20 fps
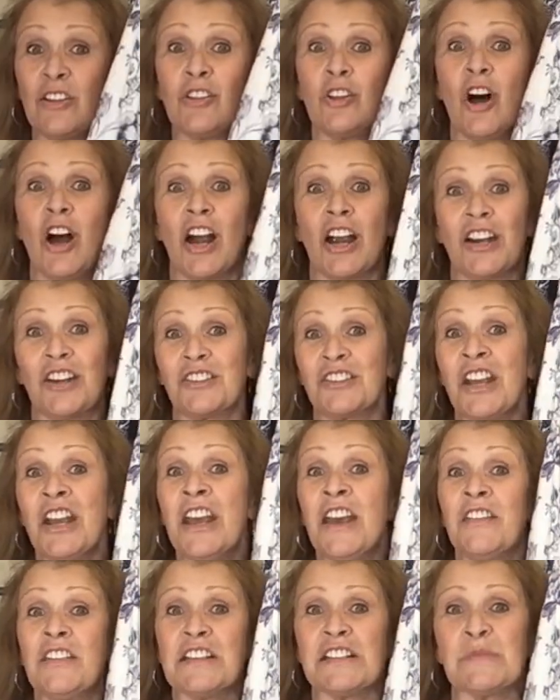large.
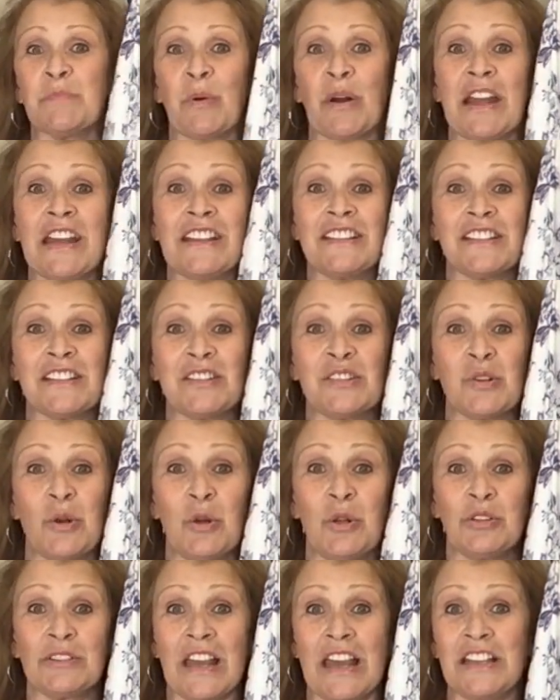This brand is
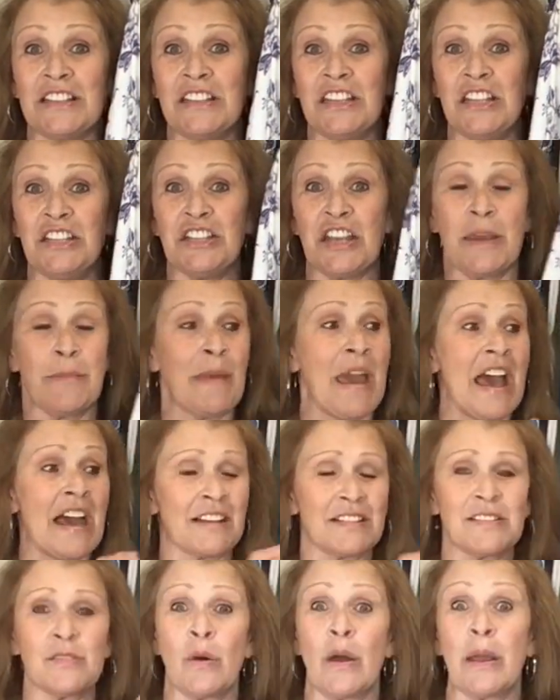sold at TJ
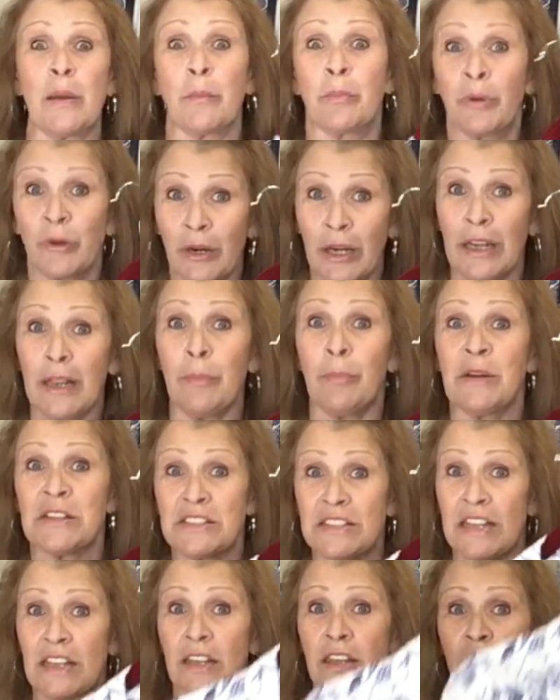Maxx, so I am pretty
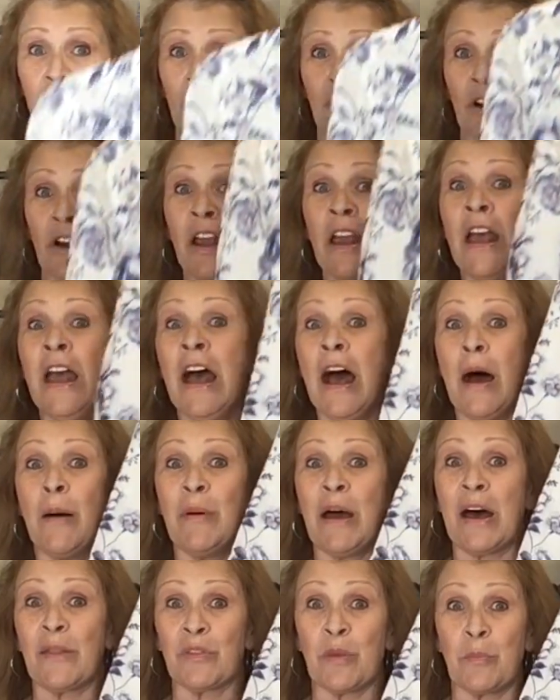particular
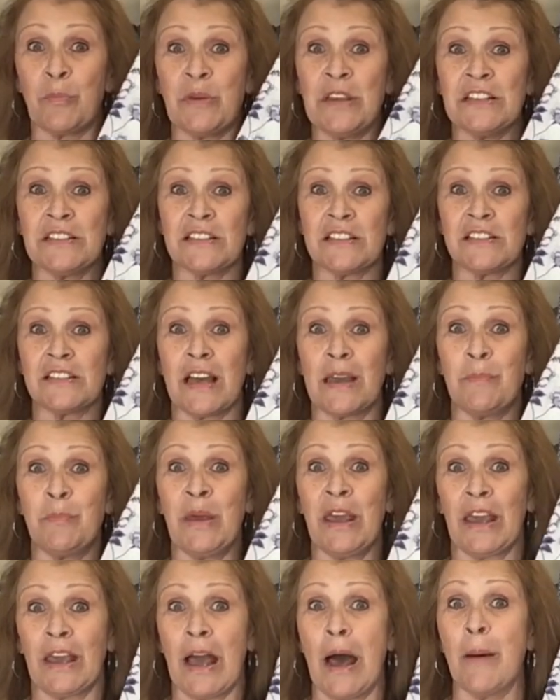about the pieces I
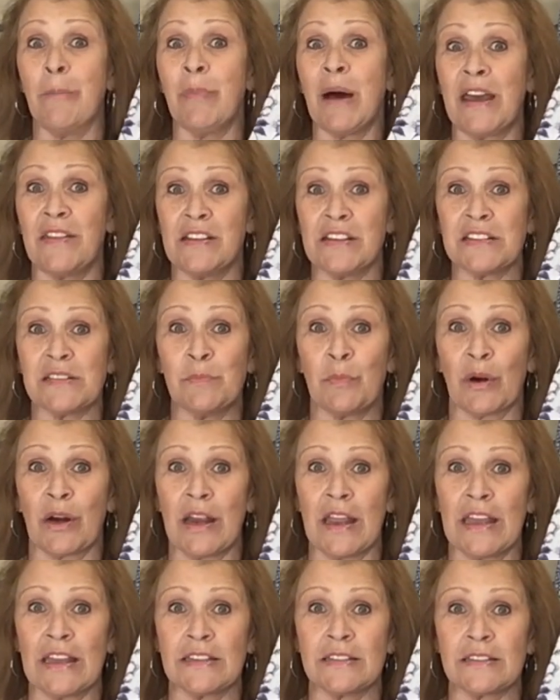pick up by this
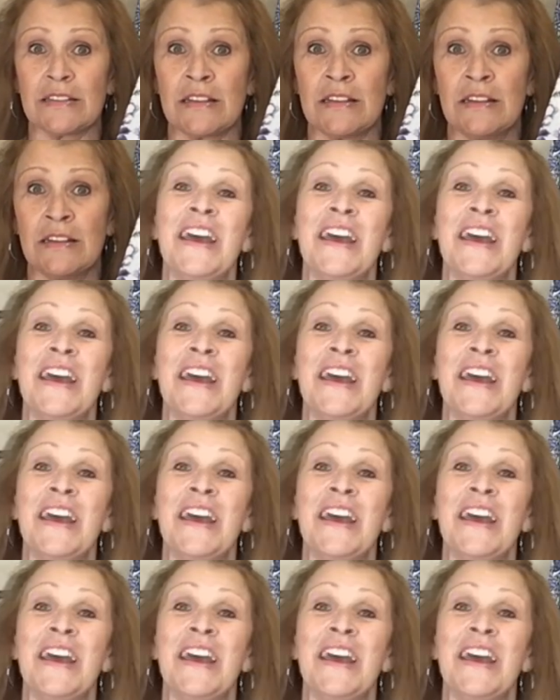brand.